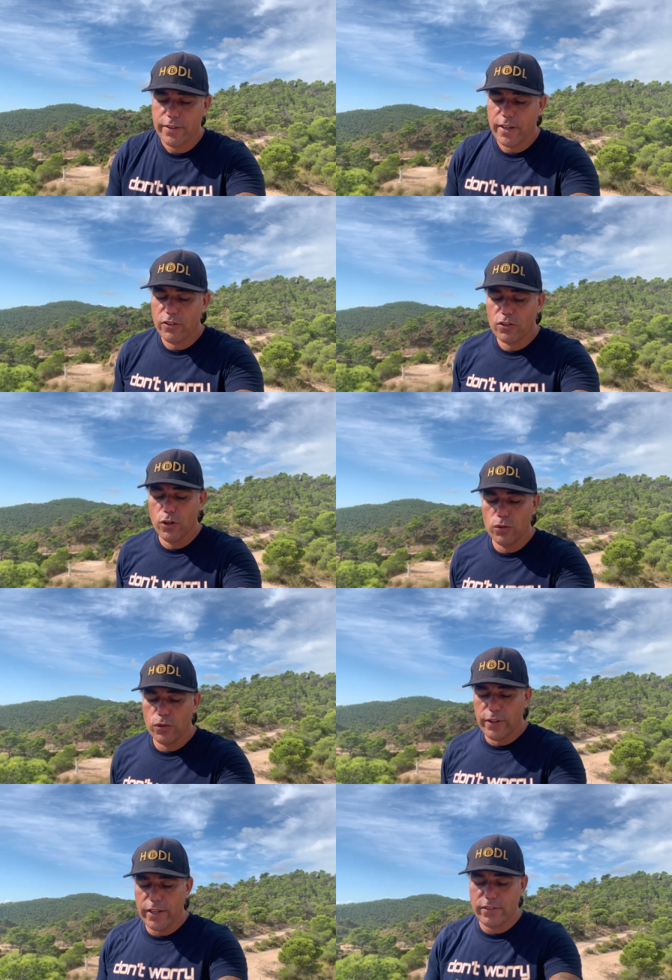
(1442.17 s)
that is going to
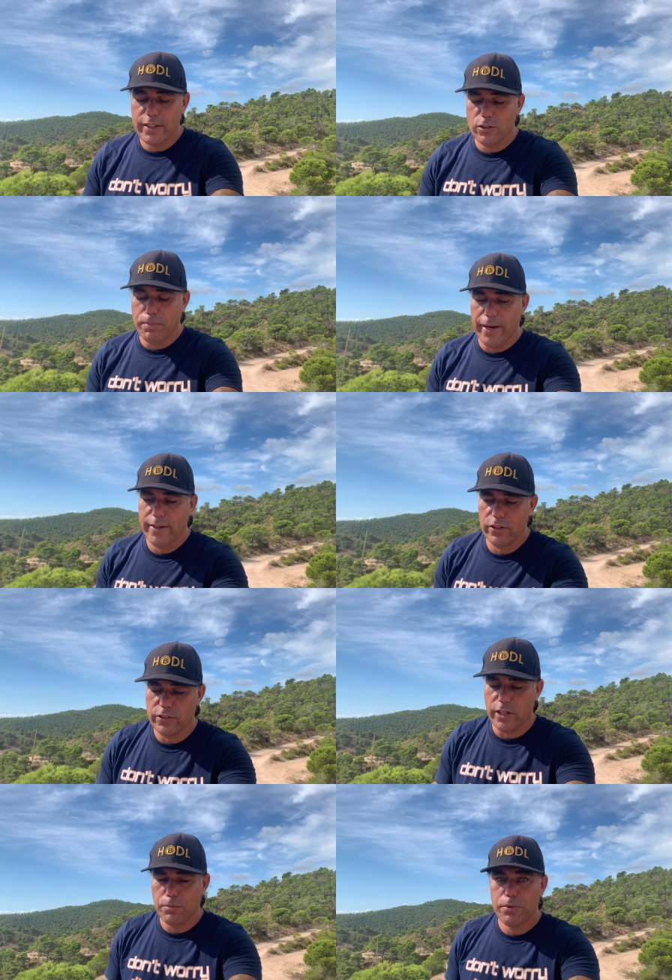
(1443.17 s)
test this Binance
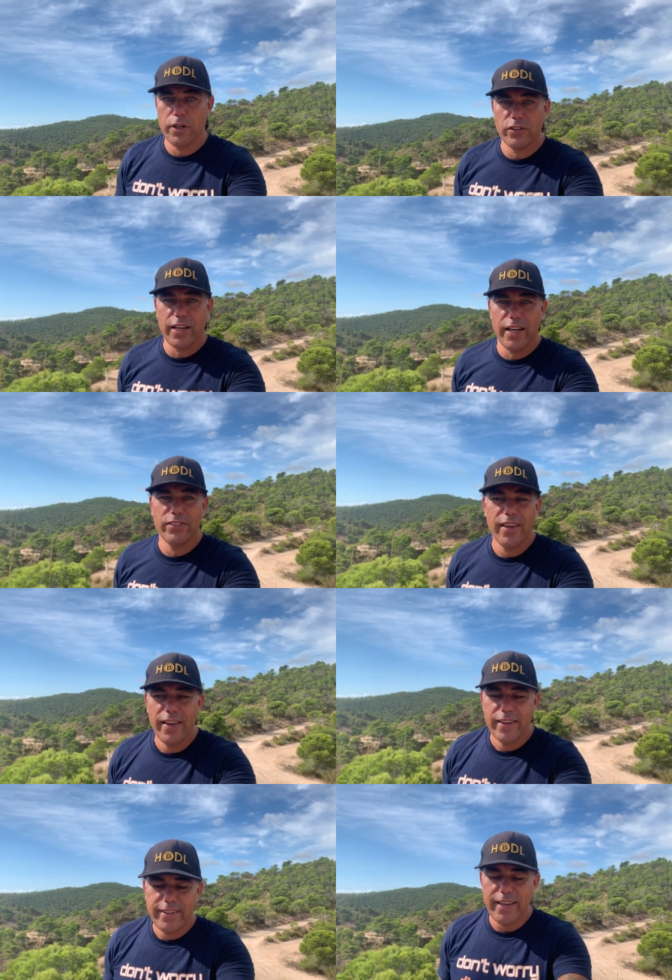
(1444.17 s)
card because guys,
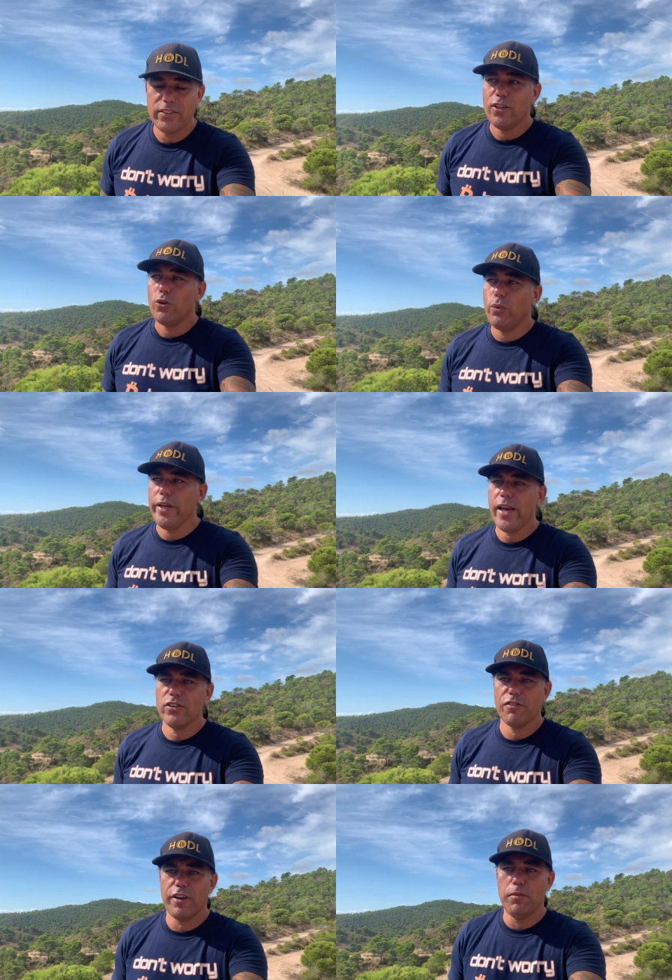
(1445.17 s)
yes, we as
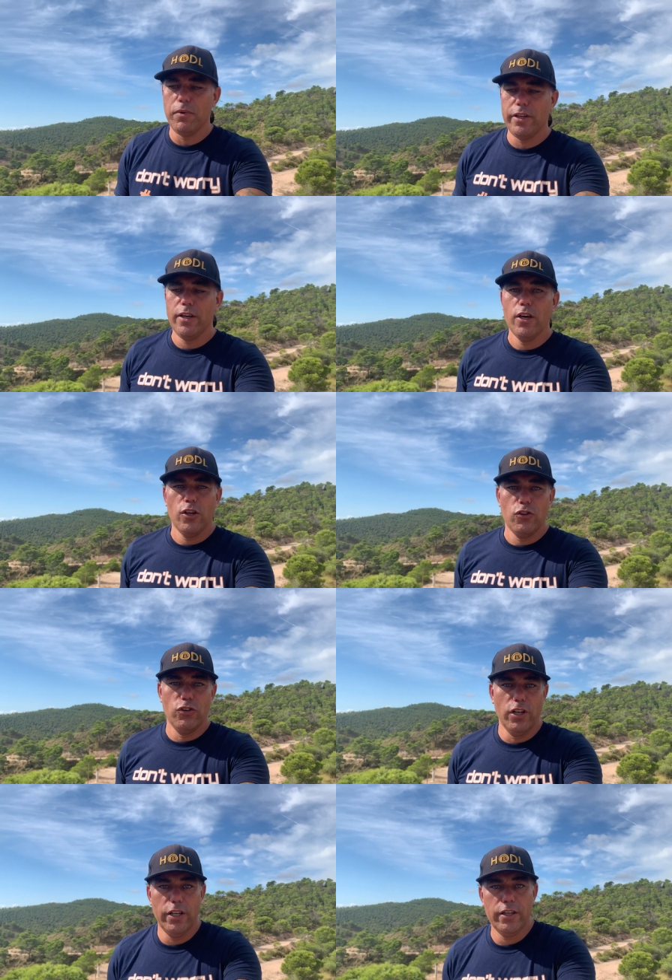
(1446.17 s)
a family
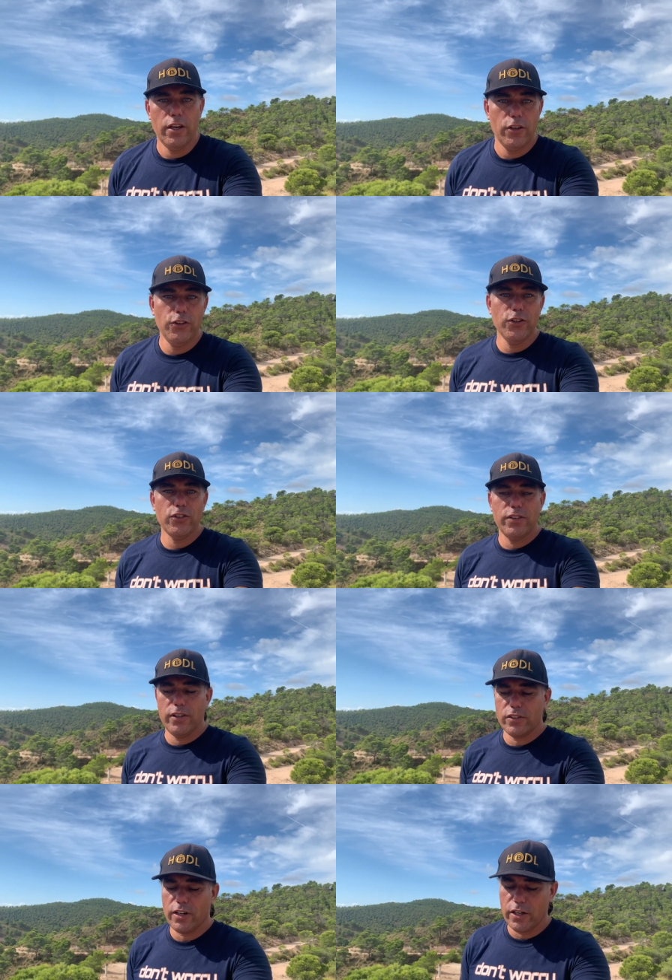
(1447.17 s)
really use
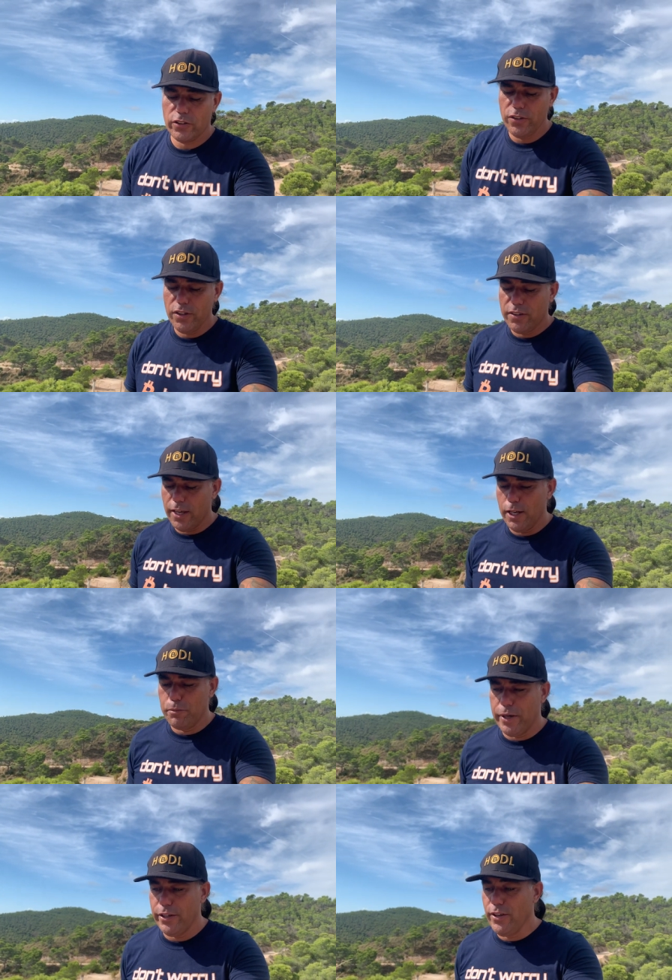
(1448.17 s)
these cards on a daily
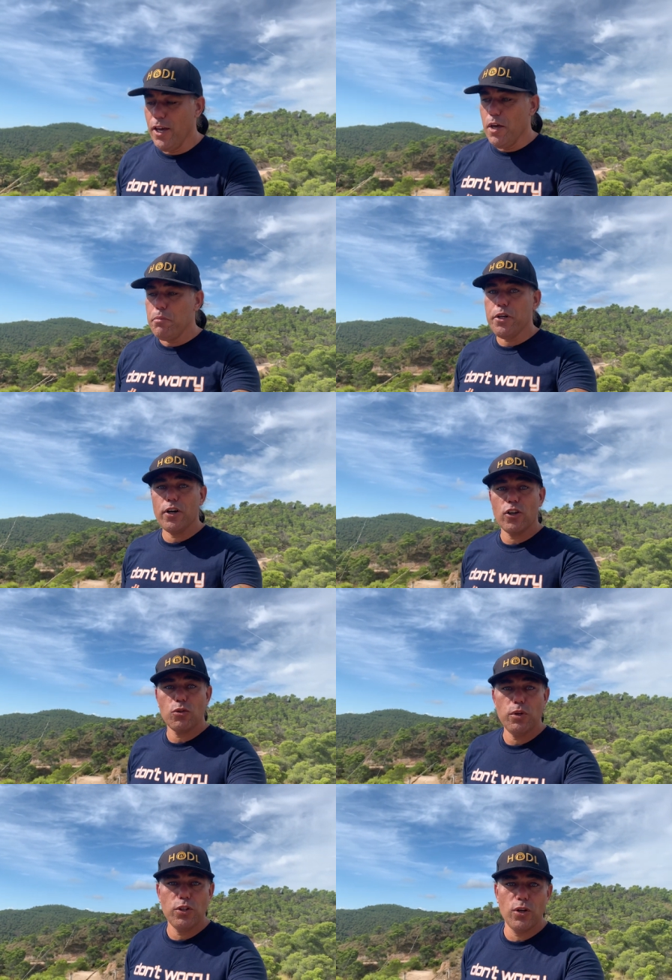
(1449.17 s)
basis because
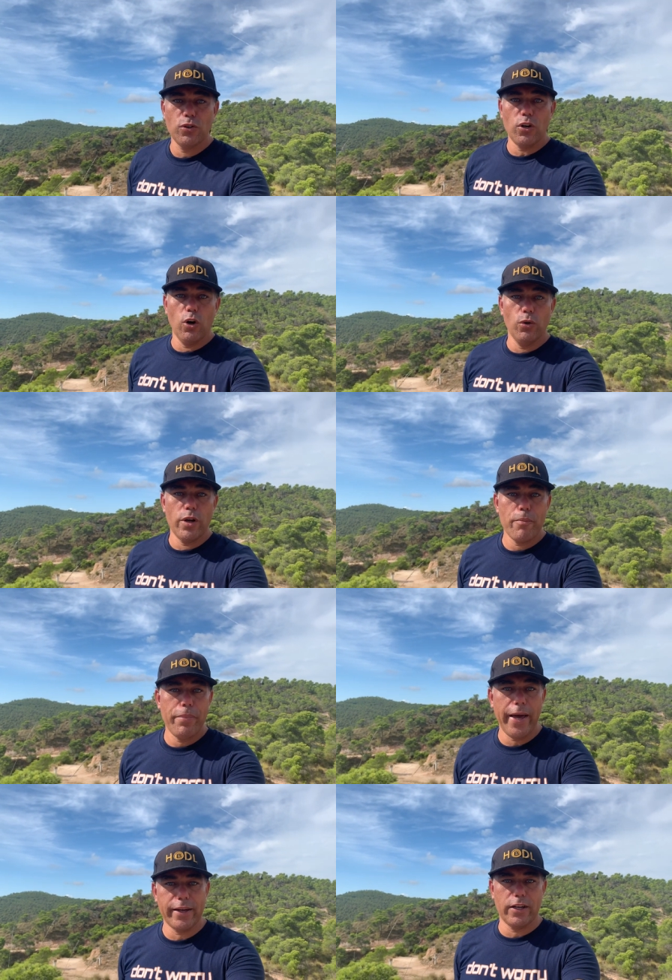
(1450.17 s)
we don't own
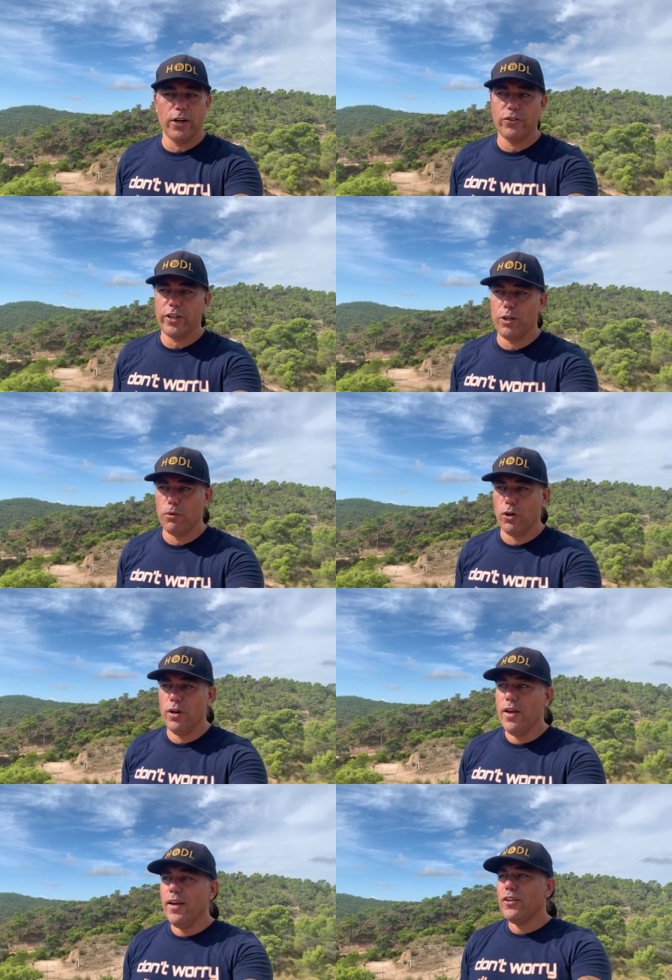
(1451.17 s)
bank accounts anymore.
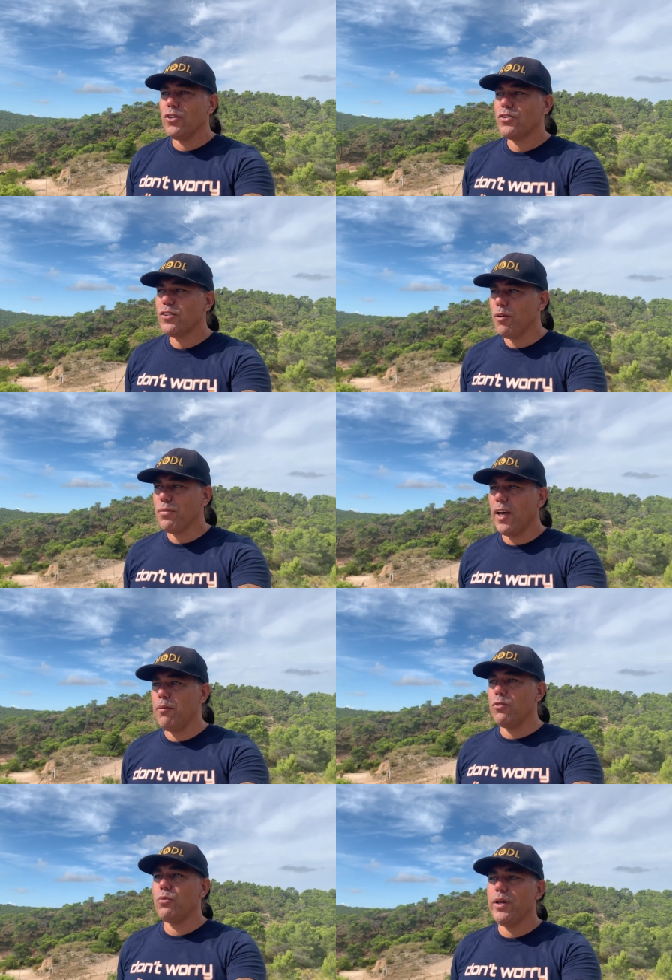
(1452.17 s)
So
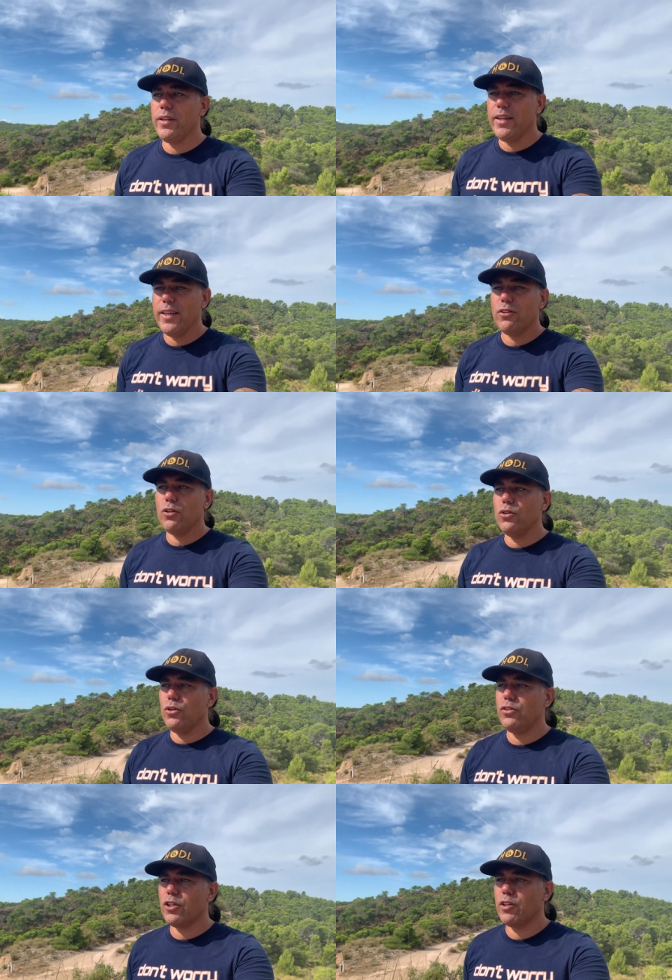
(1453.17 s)
sometimes we need to
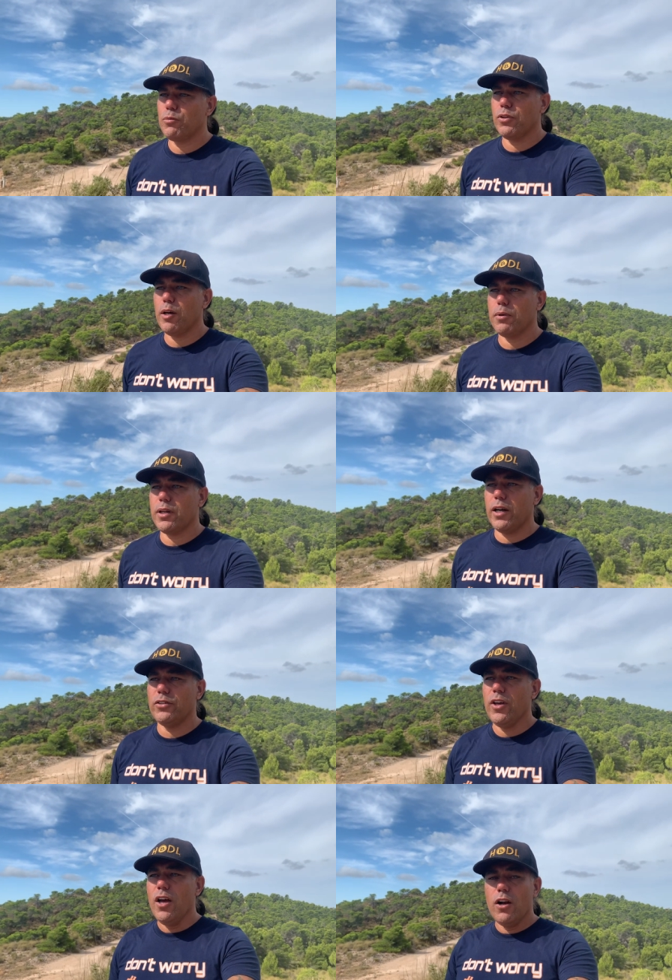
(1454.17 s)
use the crypto debit
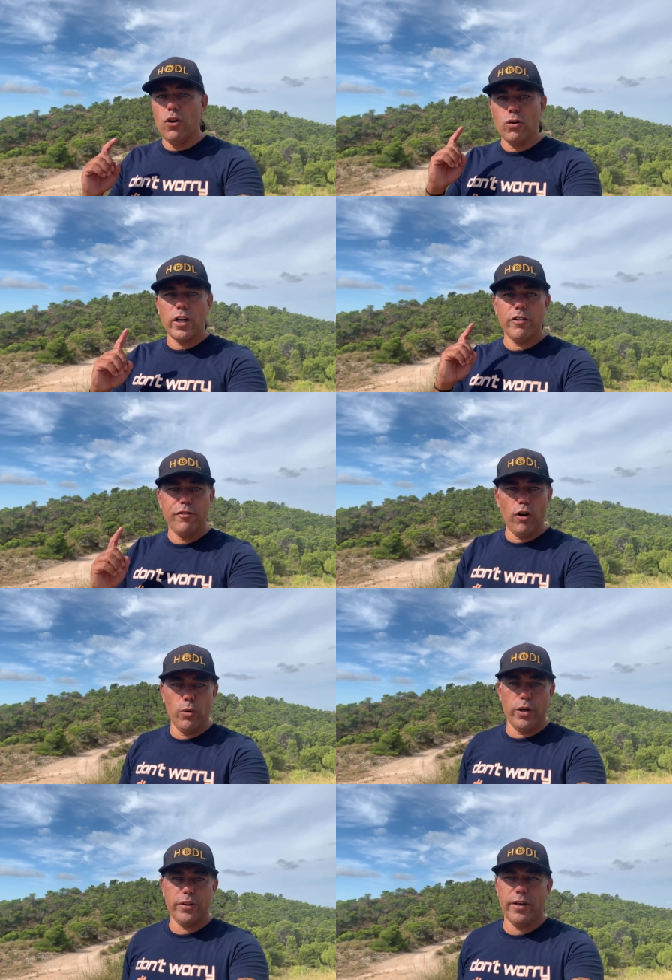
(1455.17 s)
cards looking
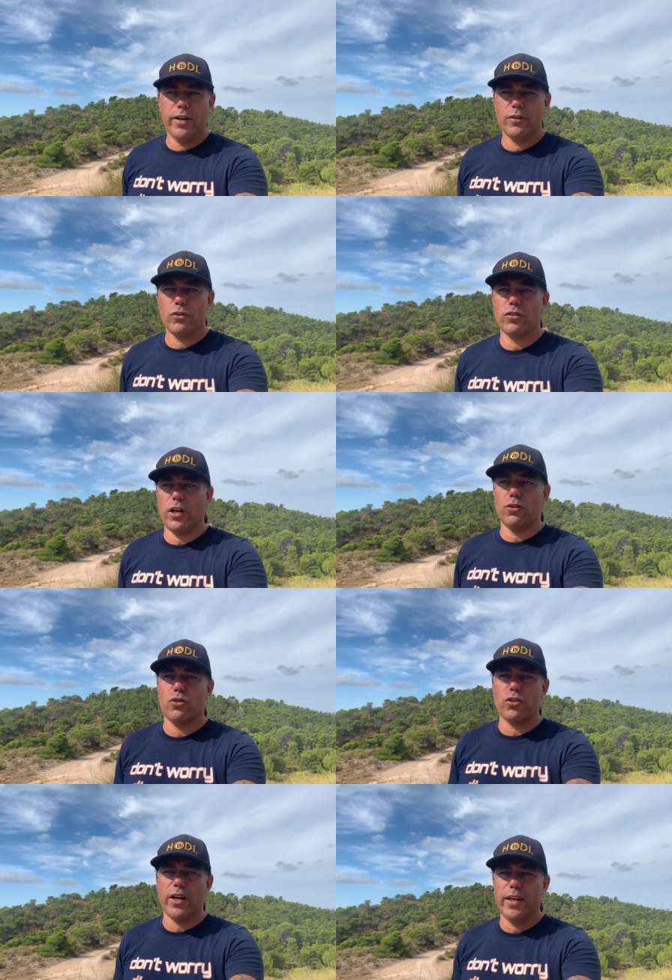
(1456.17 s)
forward to start to
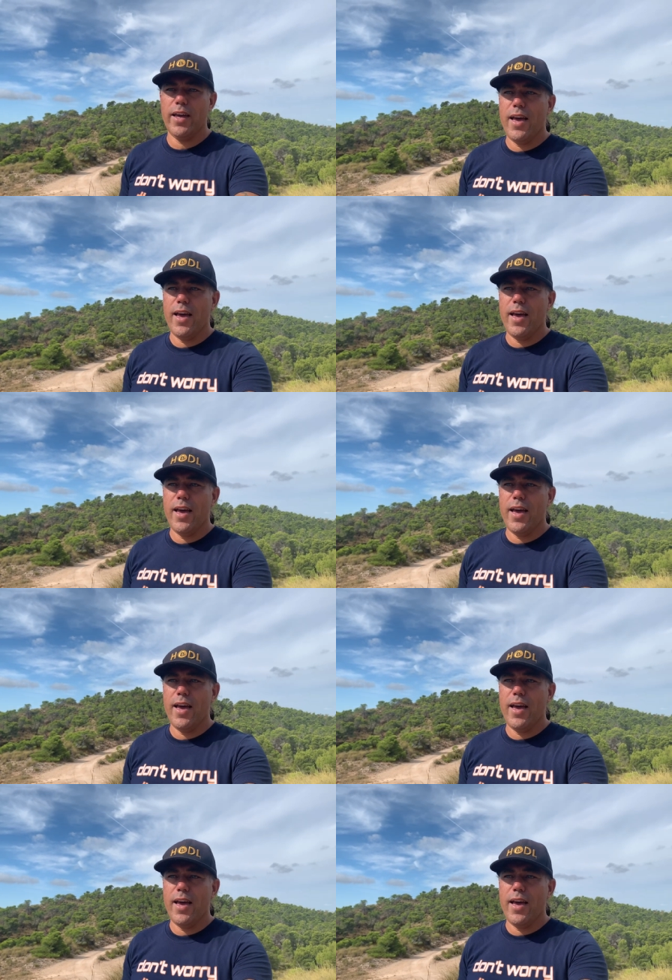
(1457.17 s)
try